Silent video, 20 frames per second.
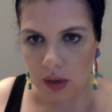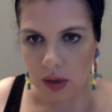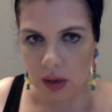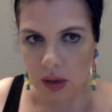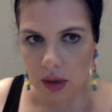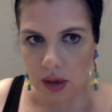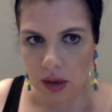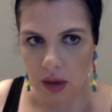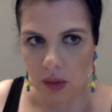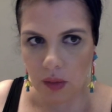
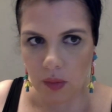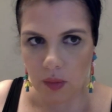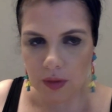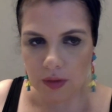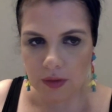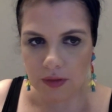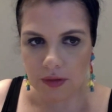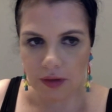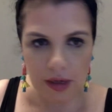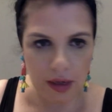
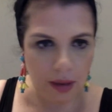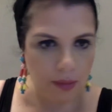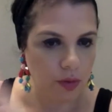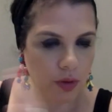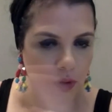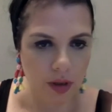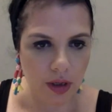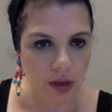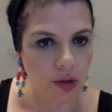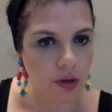Let's see, and I'm
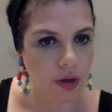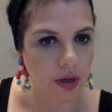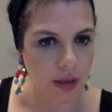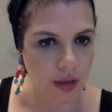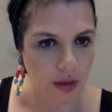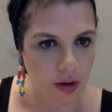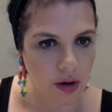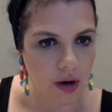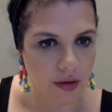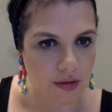going to look at
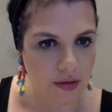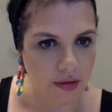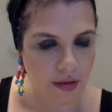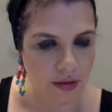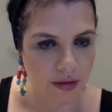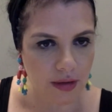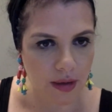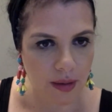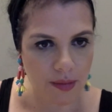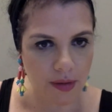the cards at the
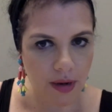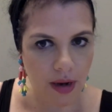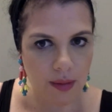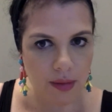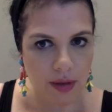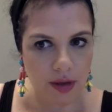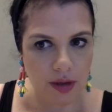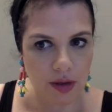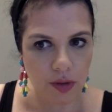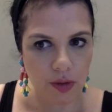same time
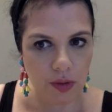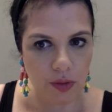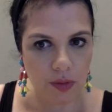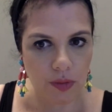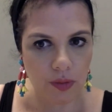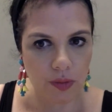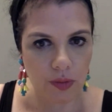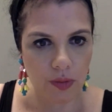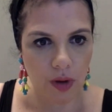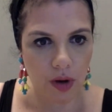that
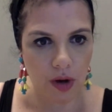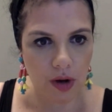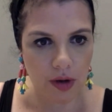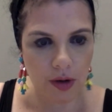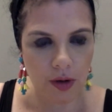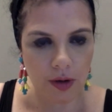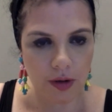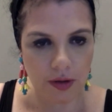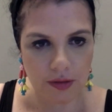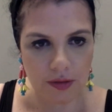you are
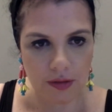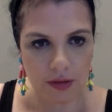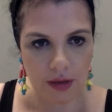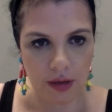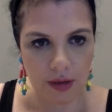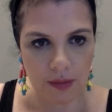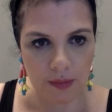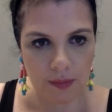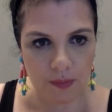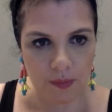going to
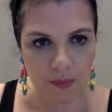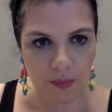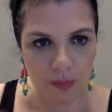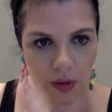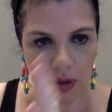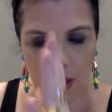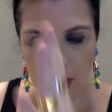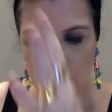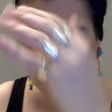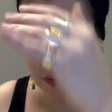see.
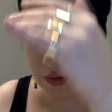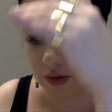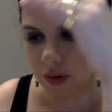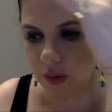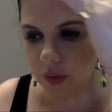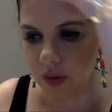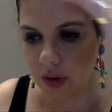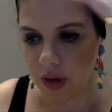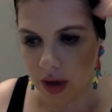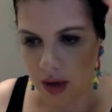Okay,
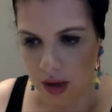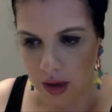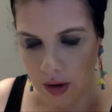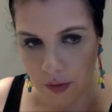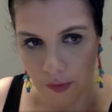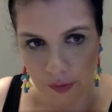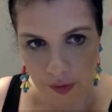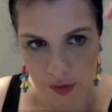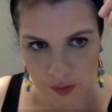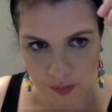so
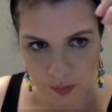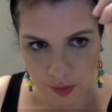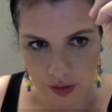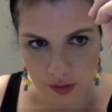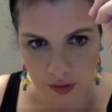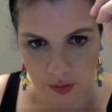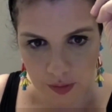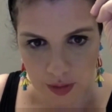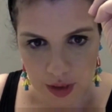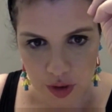first part of
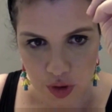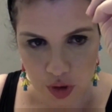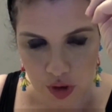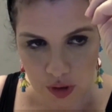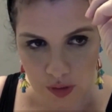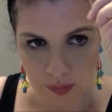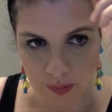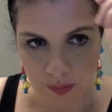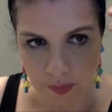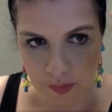the
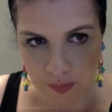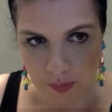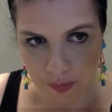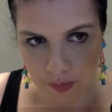question